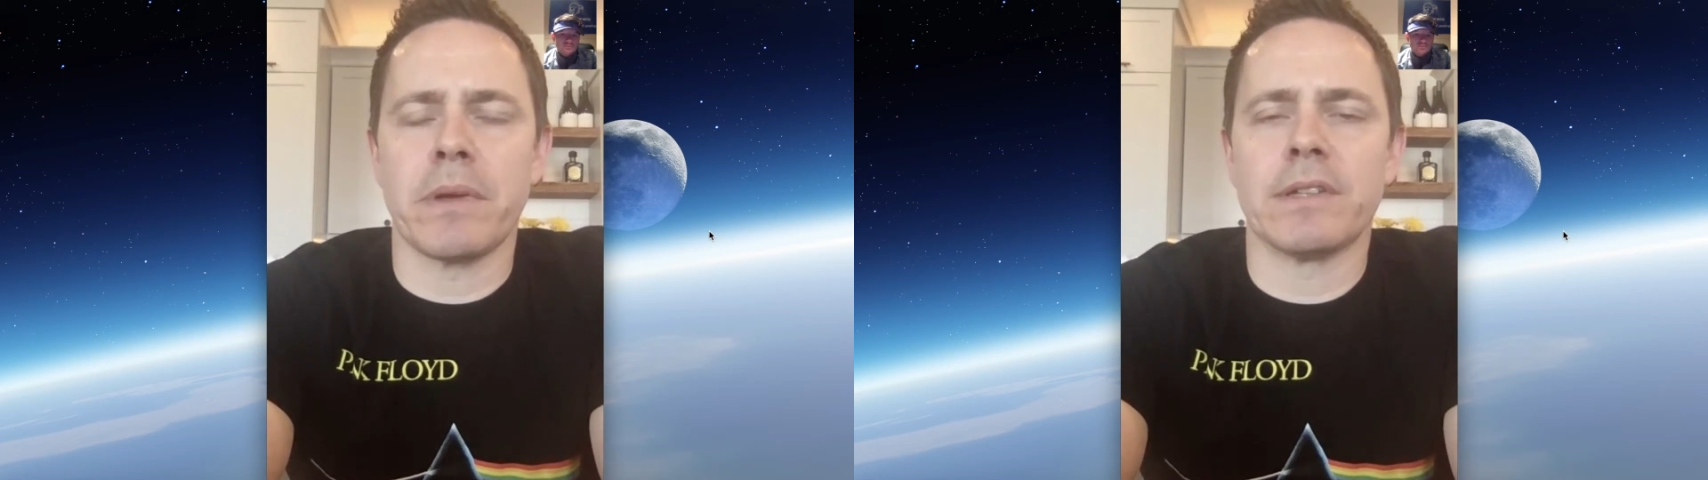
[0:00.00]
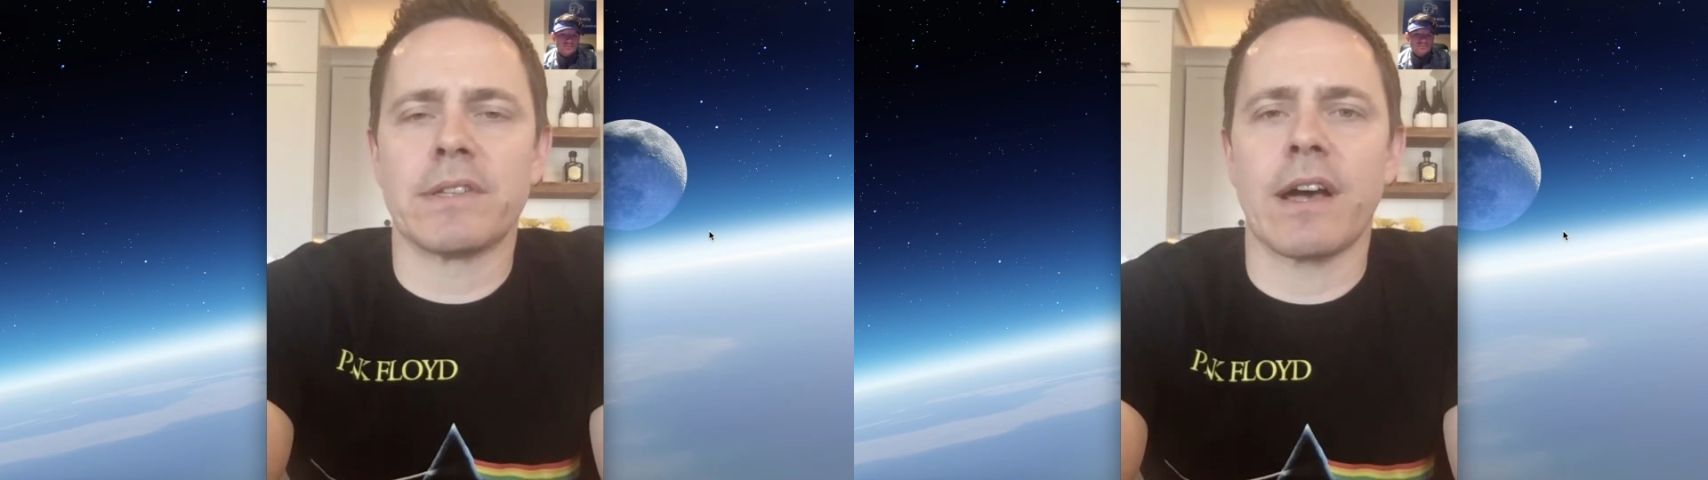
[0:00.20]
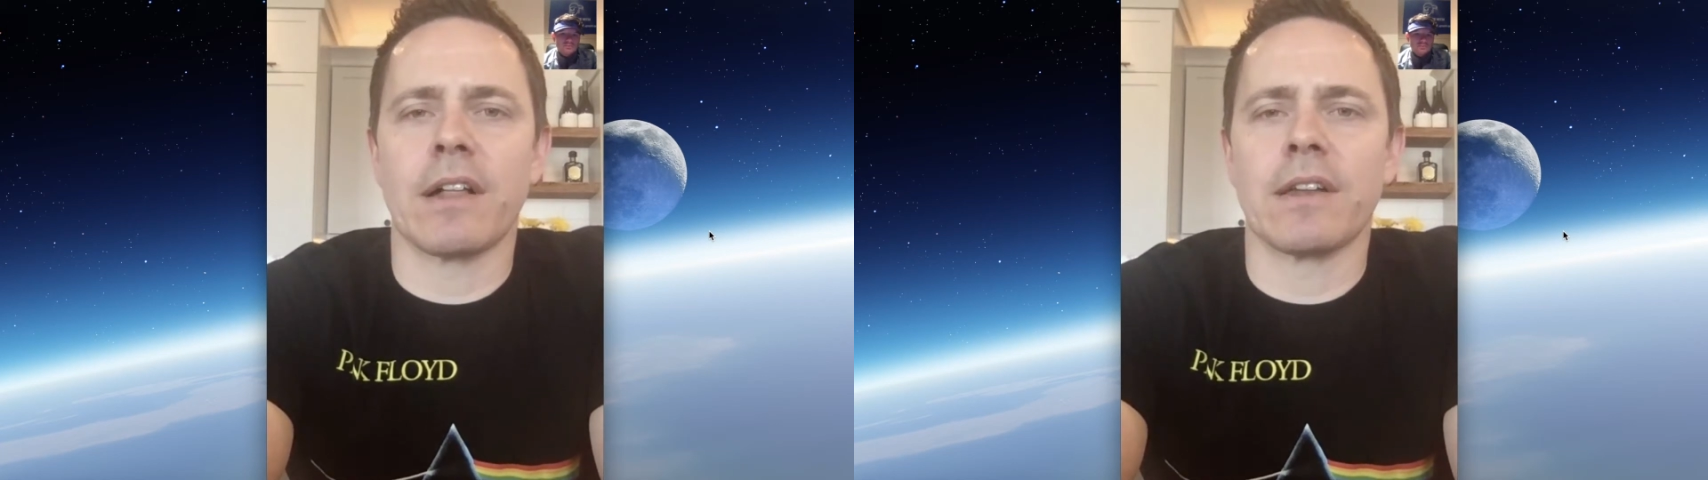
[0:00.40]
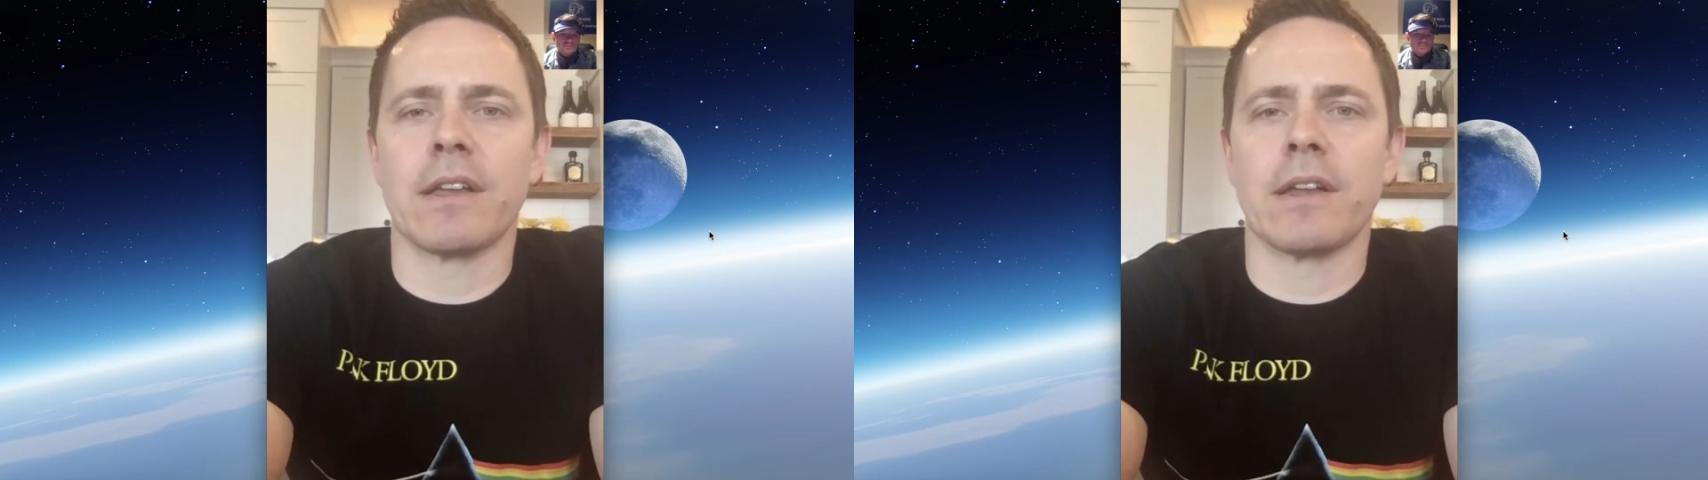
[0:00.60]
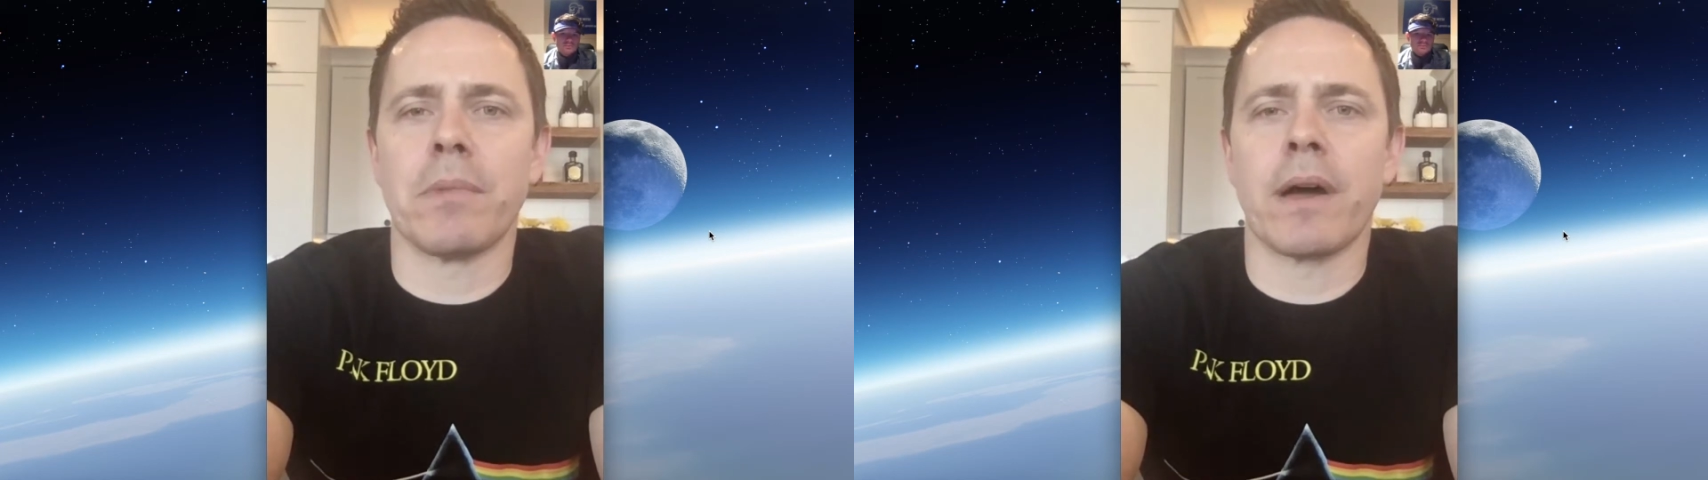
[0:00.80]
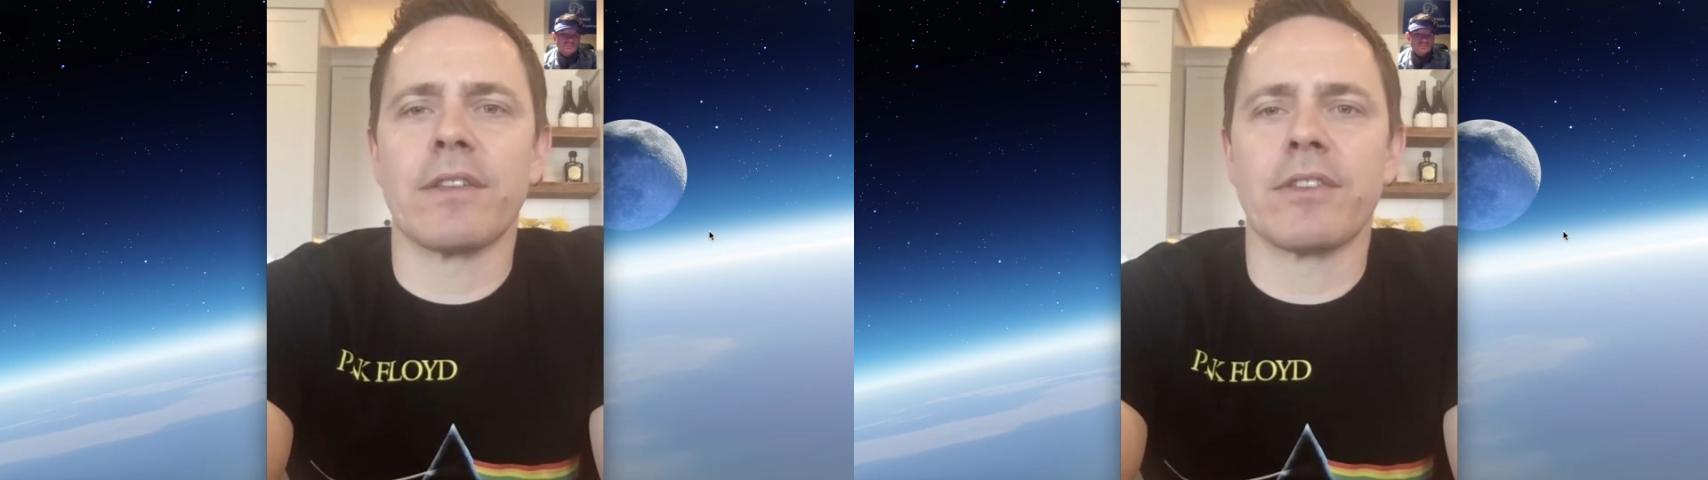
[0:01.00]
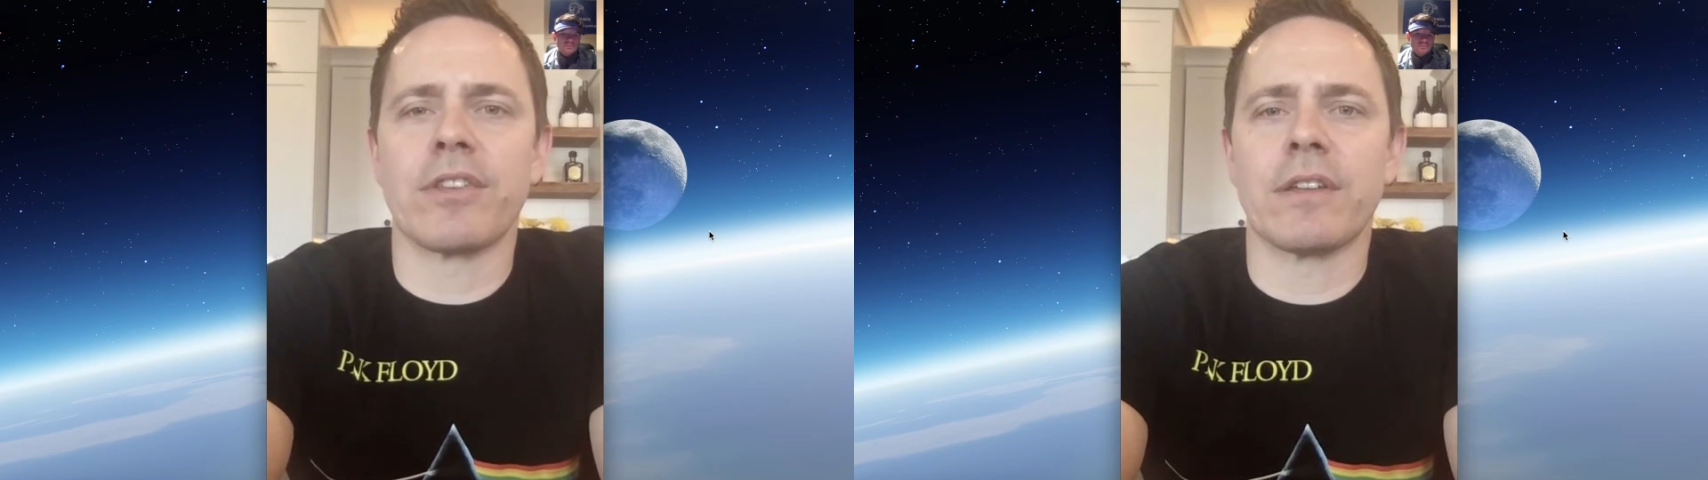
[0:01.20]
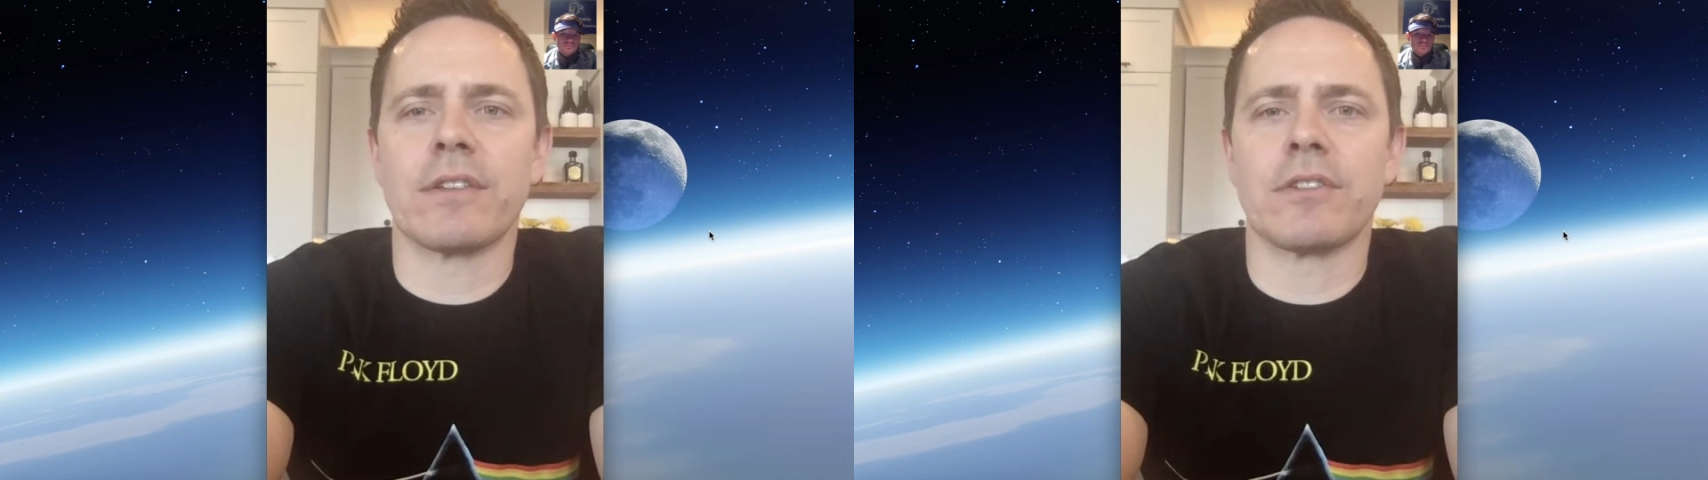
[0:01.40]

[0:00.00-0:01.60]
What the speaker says: mentality and a mindset